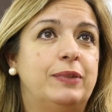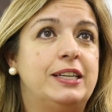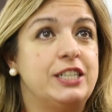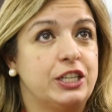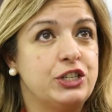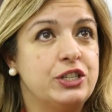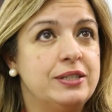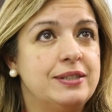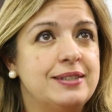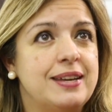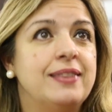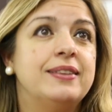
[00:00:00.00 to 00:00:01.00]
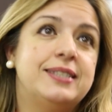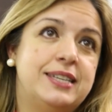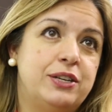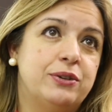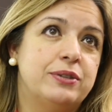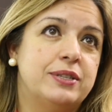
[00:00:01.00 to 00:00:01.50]
addictions, and the
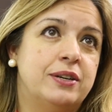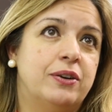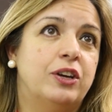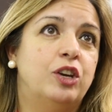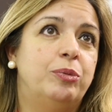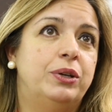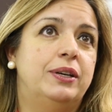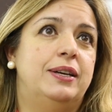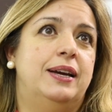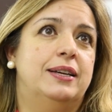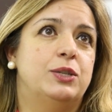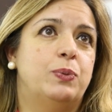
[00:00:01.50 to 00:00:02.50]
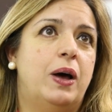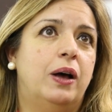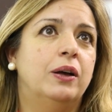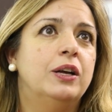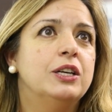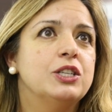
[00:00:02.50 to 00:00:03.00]
seniors in our community as
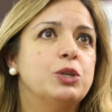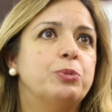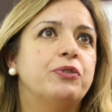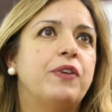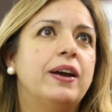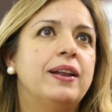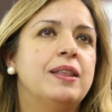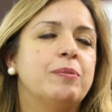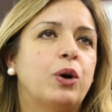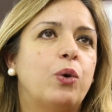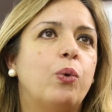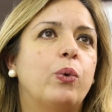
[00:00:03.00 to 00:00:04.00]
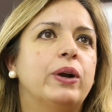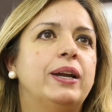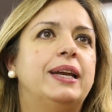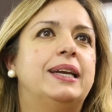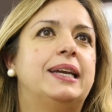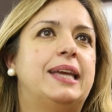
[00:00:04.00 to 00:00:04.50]
well. So providing them a
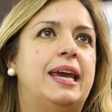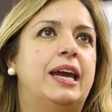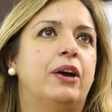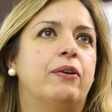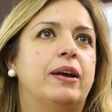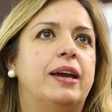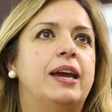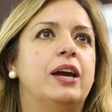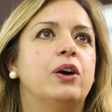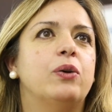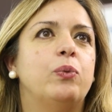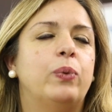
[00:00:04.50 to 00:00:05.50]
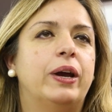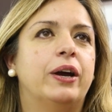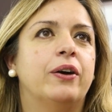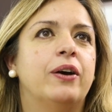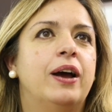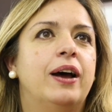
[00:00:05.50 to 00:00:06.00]
coordinated care, a care
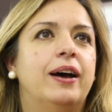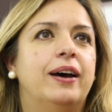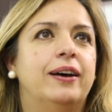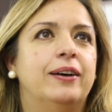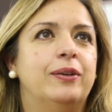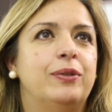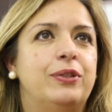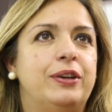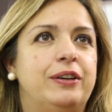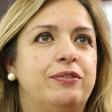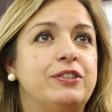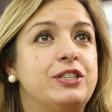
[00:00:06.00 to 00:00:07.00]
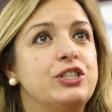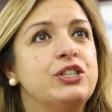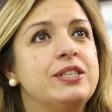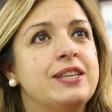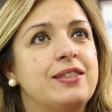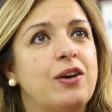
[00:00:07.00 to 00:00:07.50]
where the
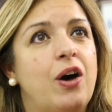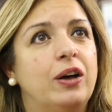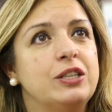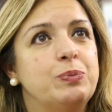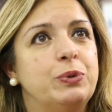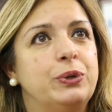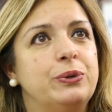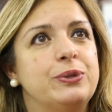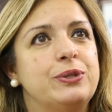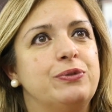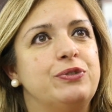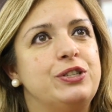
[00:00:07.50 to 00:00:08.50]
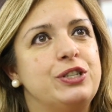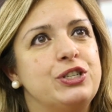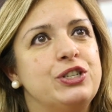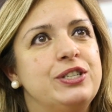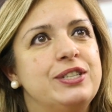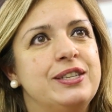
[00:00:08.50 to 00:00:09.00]
physicians at the hospitals, the
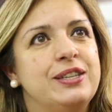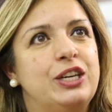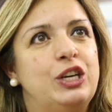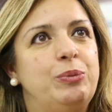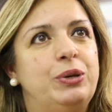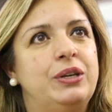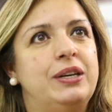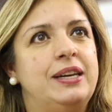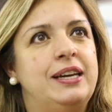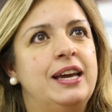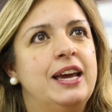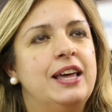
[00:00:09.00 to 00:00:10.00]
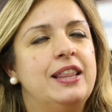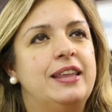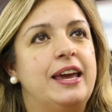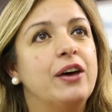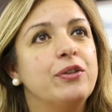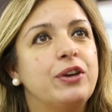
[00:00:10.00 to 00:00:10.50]
physicians in the community,
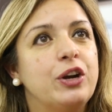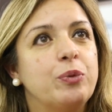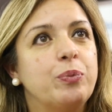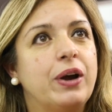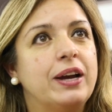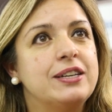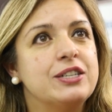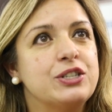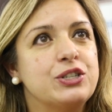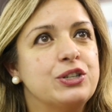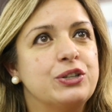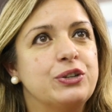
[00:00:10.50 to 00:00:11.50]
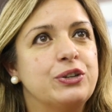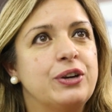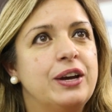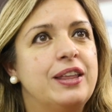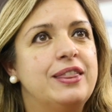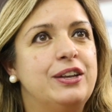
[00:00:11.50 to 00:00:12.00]
the healthcare practitioner,
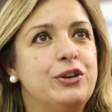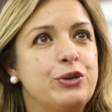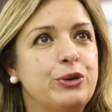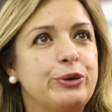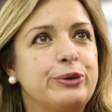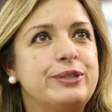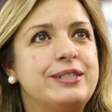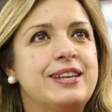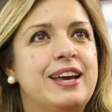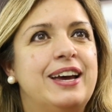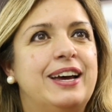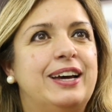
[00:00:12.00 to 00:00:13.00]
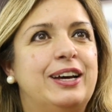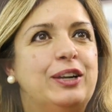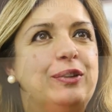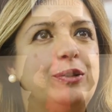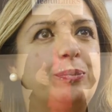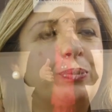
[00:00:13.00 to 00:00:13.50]
the nurse, the